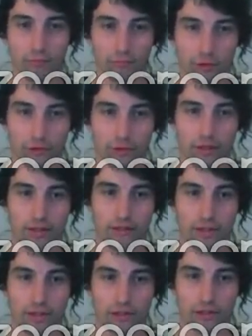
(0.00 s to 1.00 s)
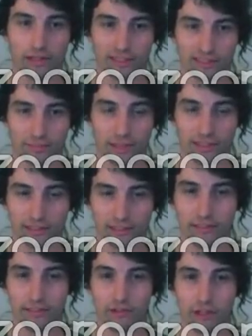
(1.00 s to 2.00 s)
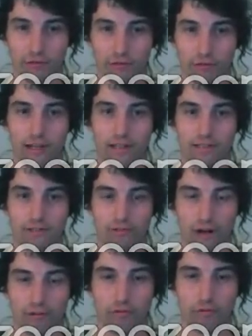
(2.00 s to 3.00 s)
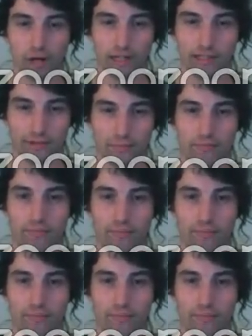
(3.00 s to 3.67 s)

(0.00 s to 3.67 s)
which you can imagine as basically generalized graph rewriting.